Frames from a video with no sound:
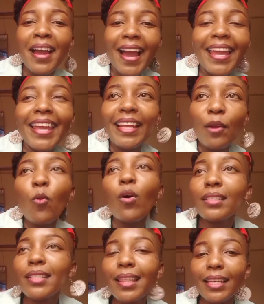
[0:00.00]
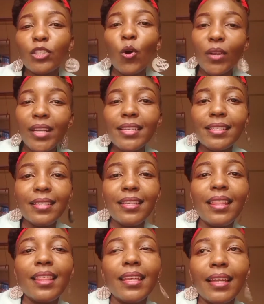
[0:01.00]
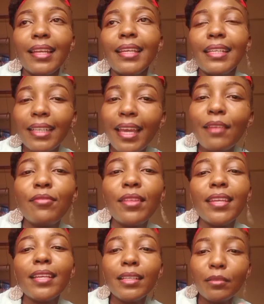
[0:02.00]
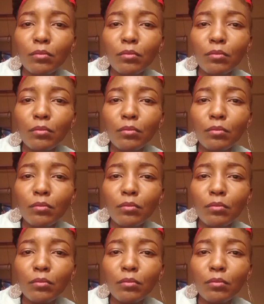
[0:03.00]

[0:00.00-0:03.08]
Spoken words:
I want that honesty, like everything